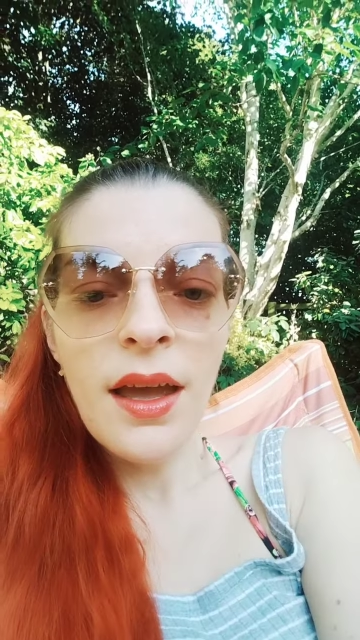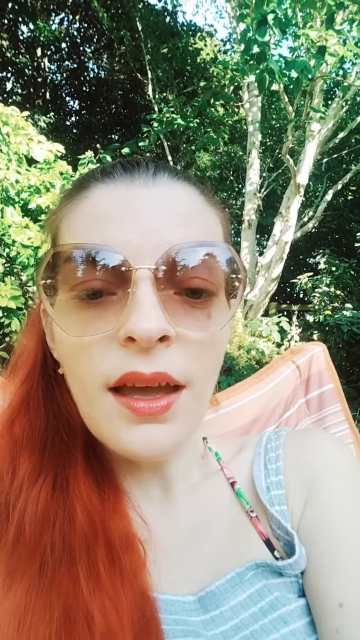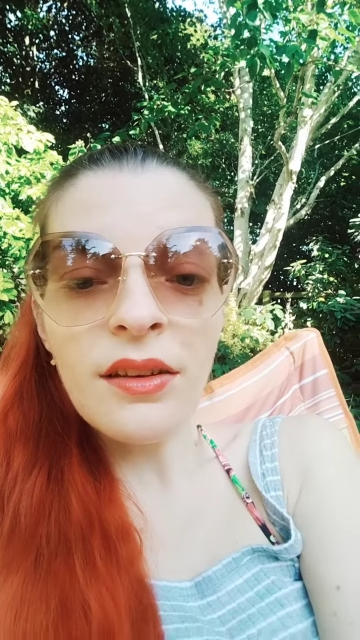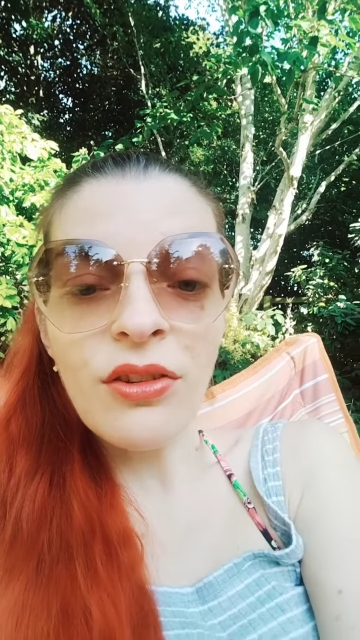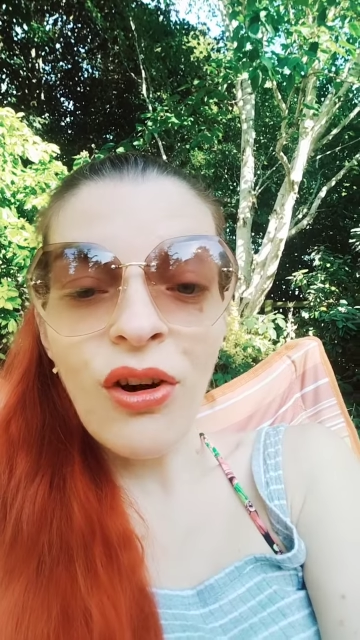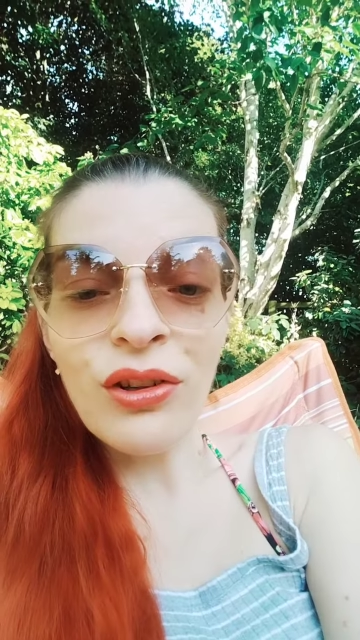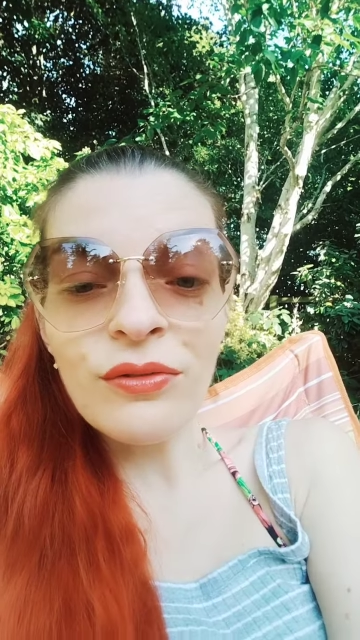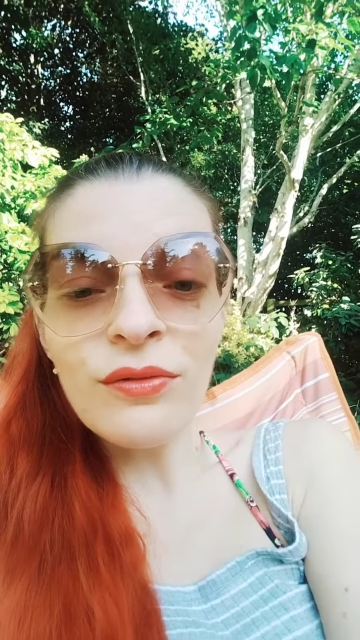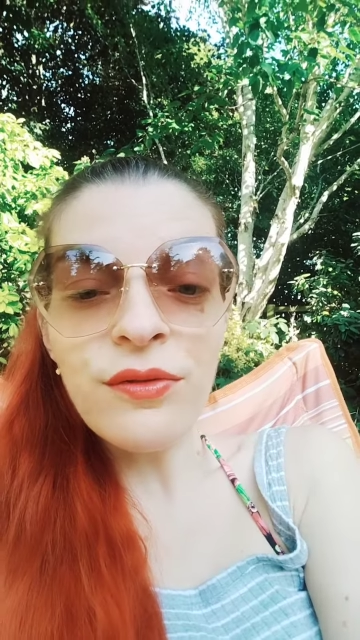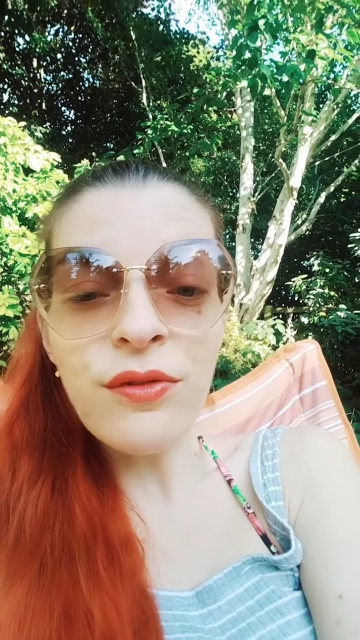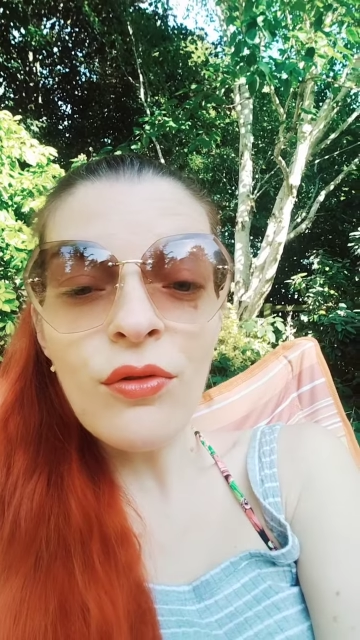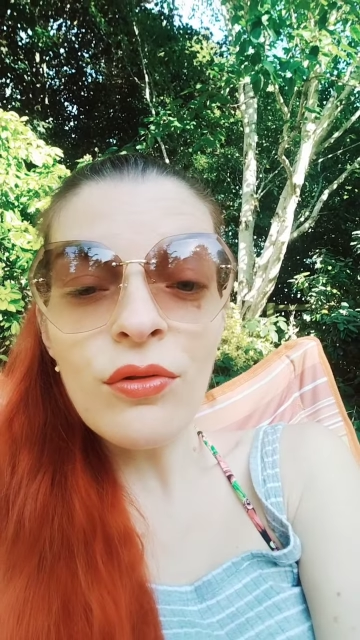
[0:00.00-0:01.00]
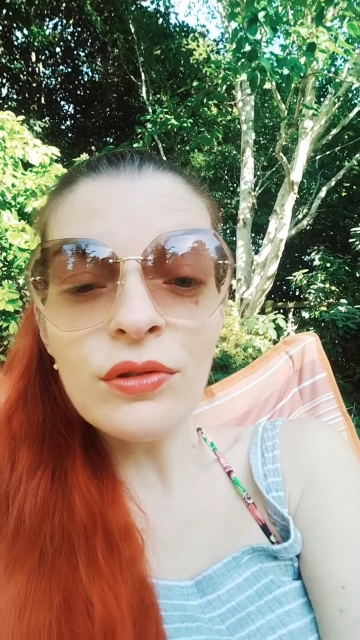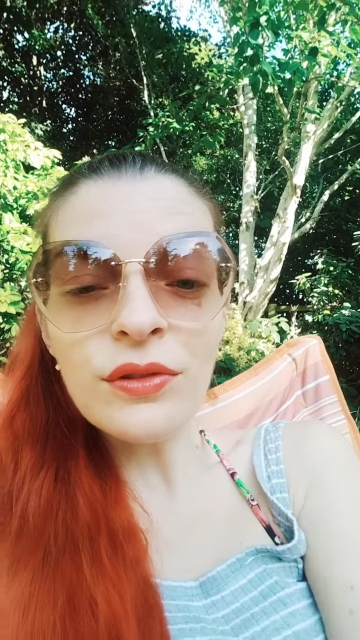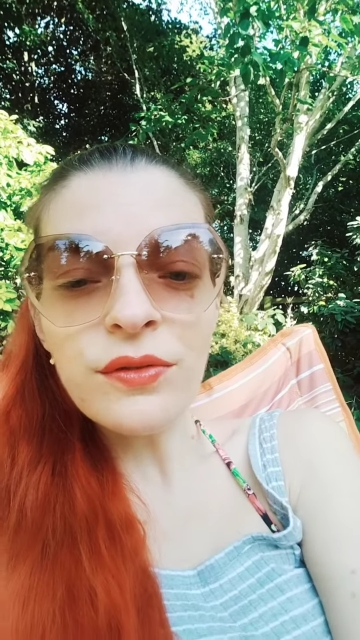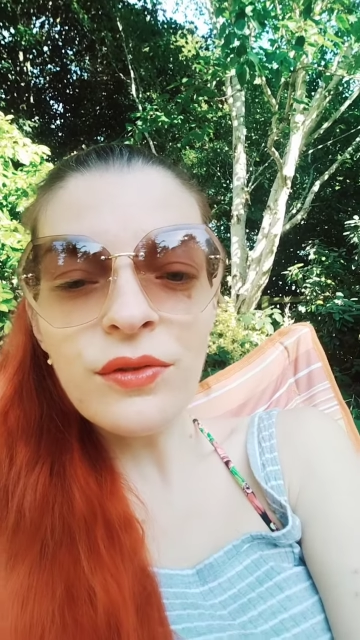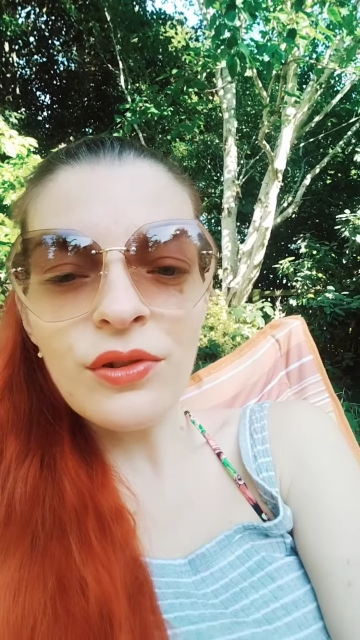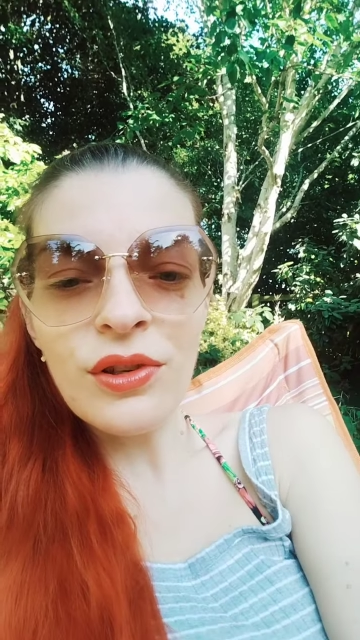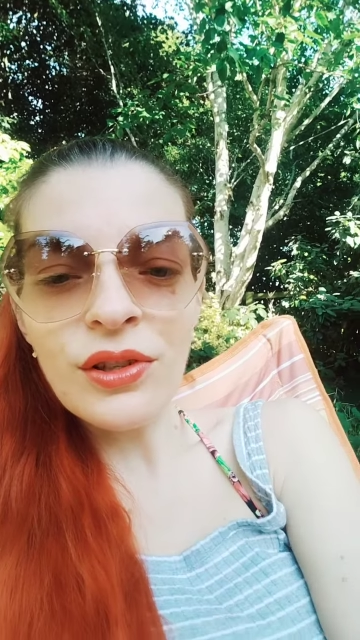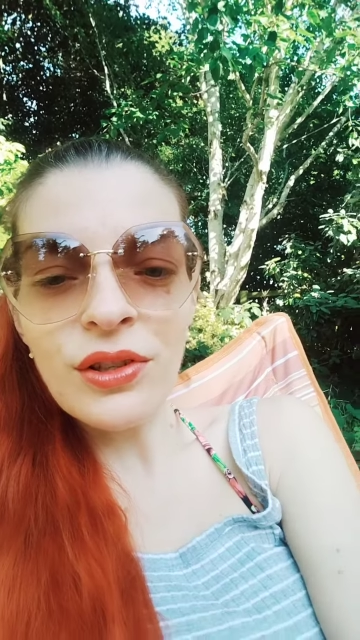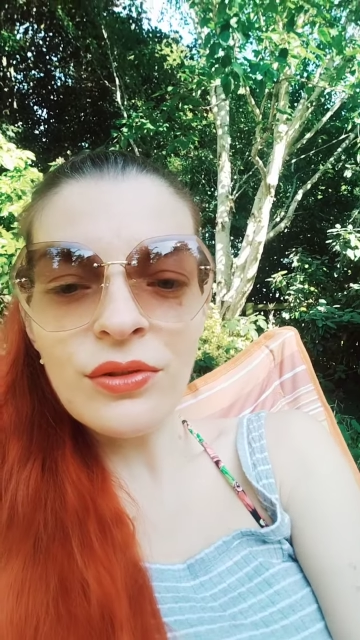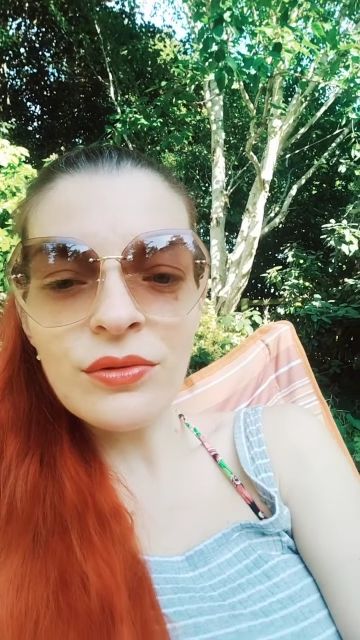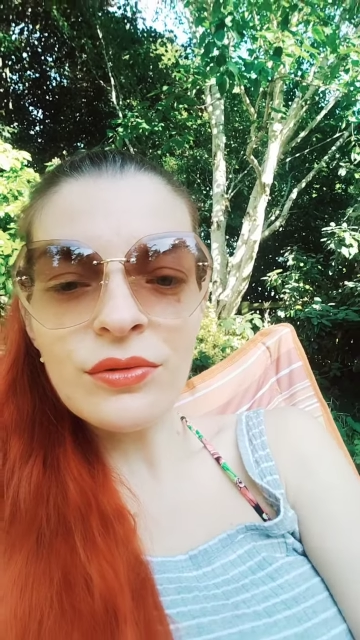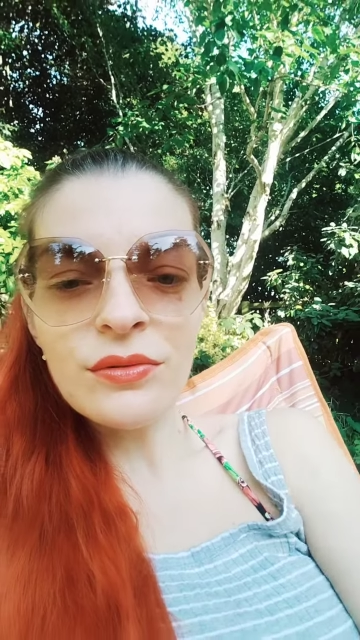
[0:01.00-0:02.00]
and unfold for
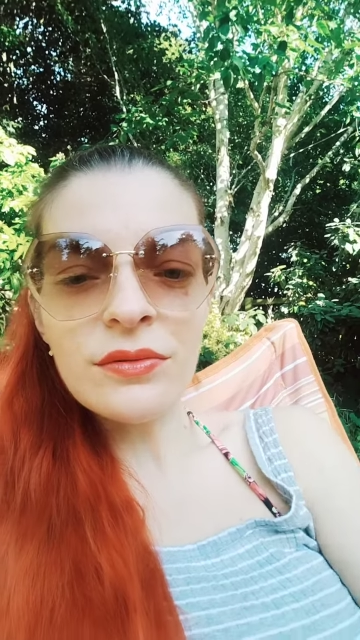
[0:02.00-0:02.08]
you